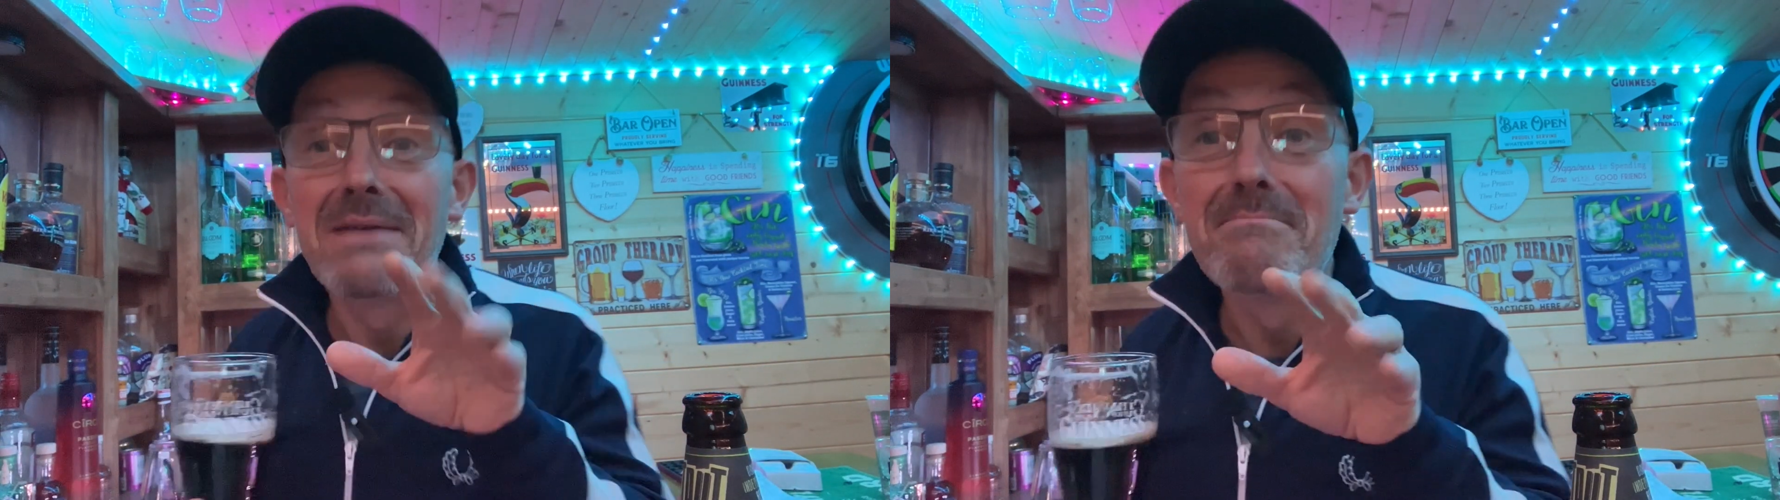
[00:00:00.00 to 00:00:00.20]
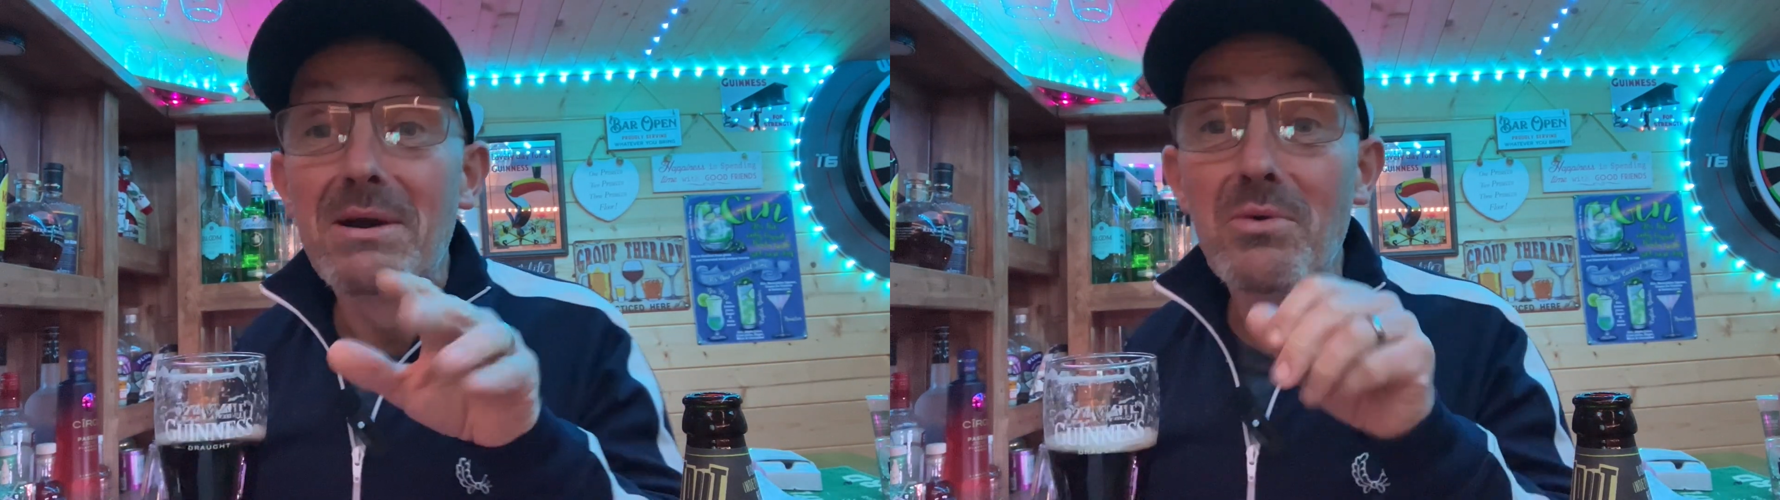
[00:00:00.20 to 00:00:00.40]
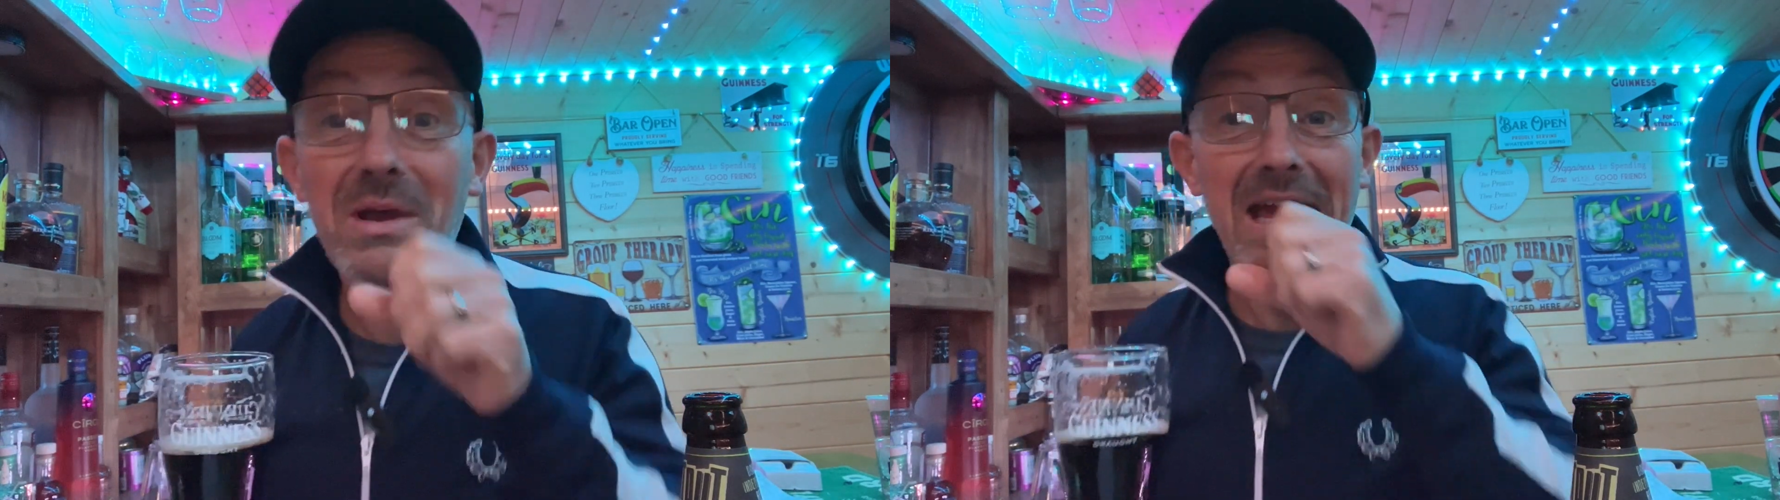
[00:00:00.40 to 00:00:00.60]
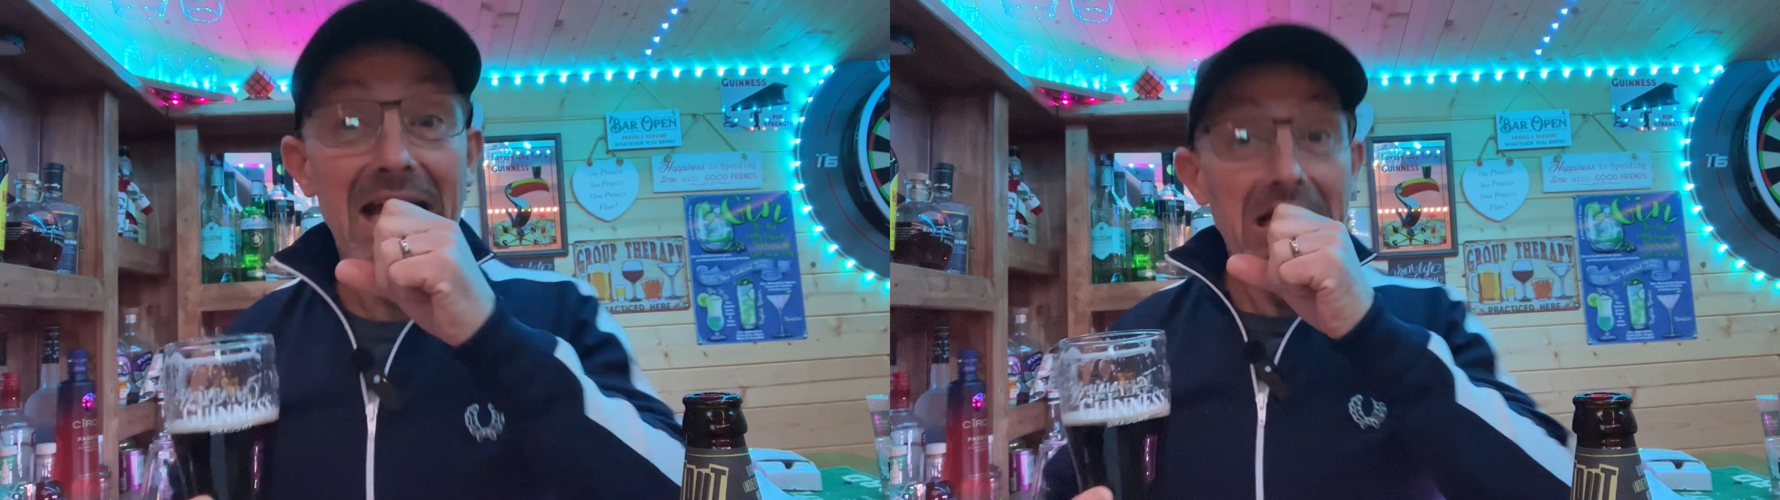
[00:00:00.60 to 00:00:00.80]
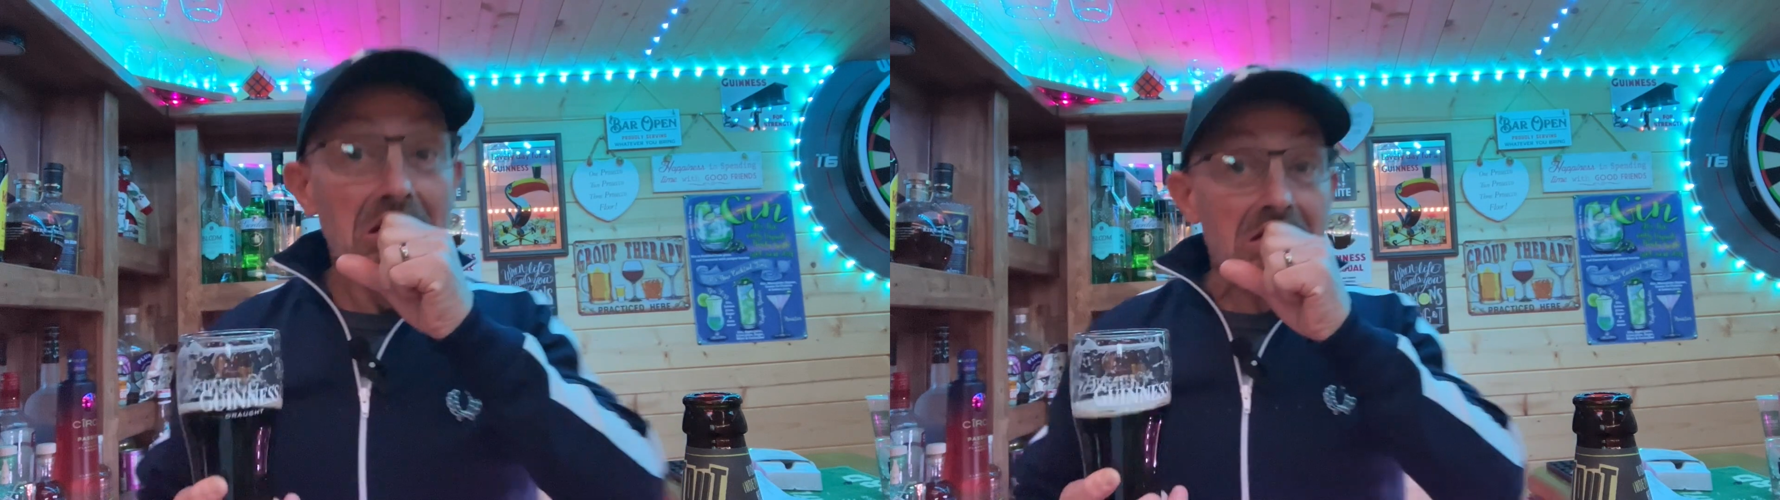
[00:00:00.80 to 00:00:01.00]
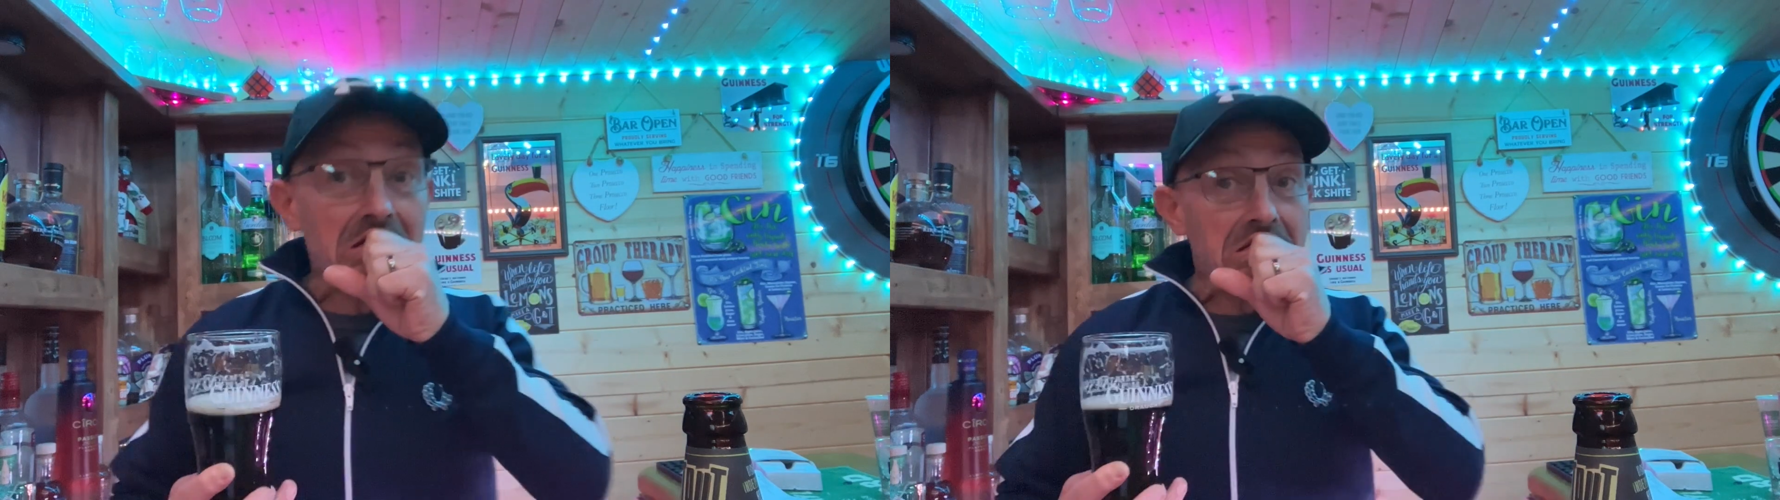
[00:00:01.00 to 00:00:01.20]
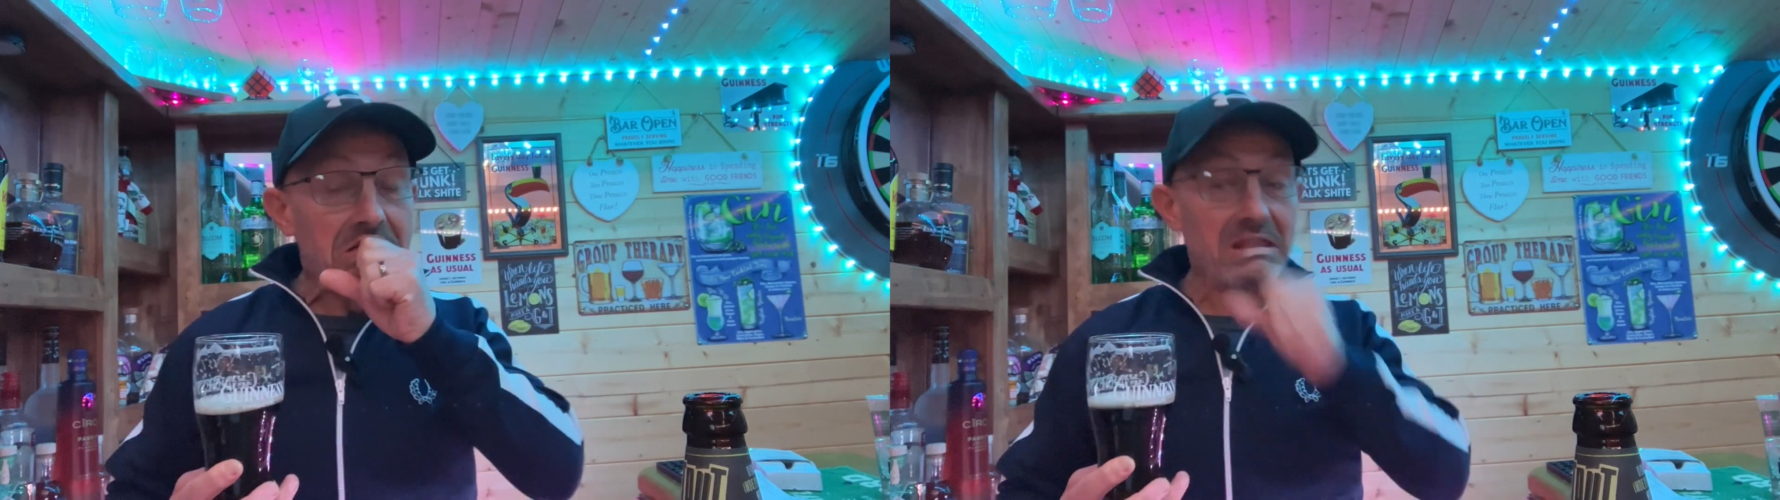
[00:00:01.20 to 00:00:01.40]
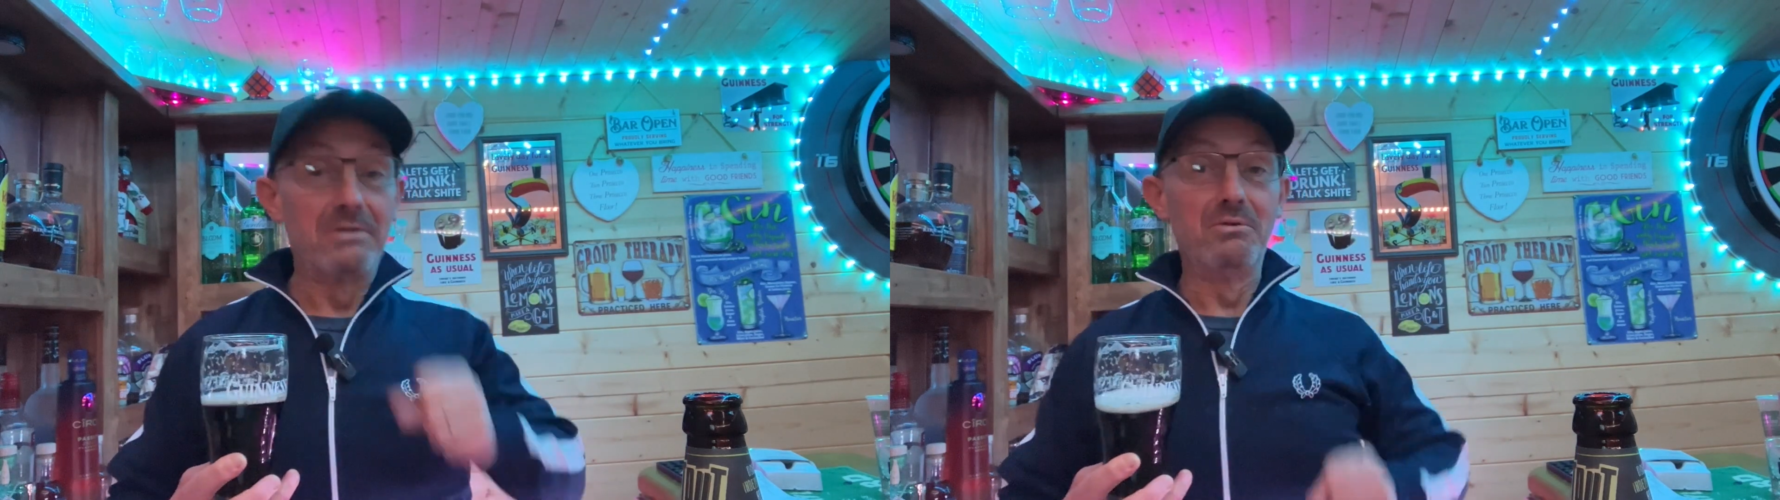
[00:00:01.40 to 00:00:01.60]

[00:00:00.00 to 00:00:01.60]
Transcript: milky. Oh,